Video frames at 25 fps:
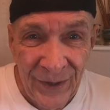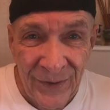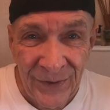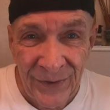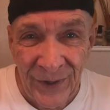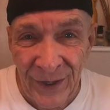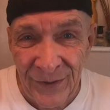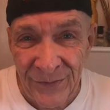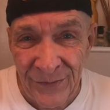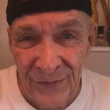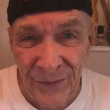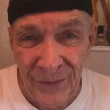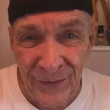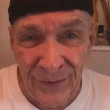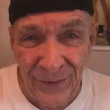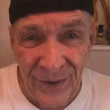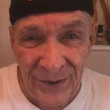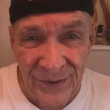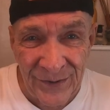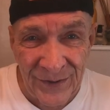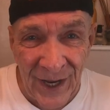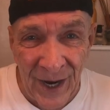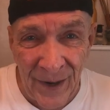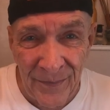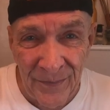Thanks for
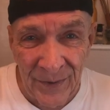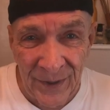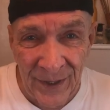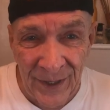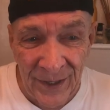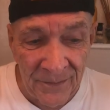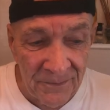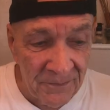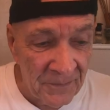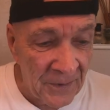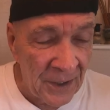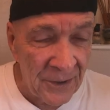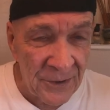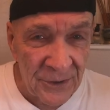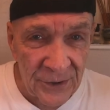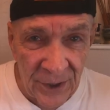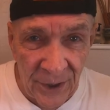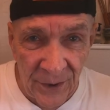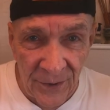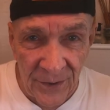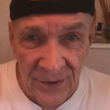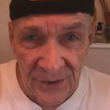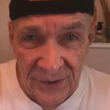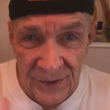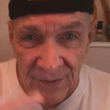stopping in.
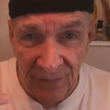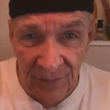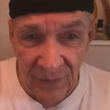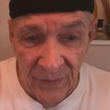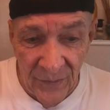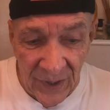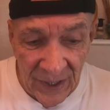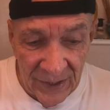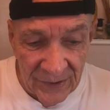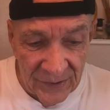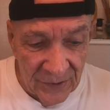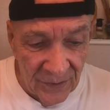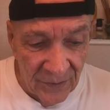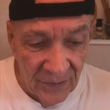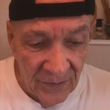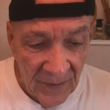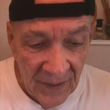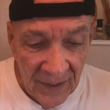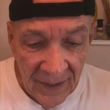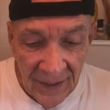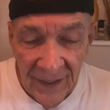Share this if you want to.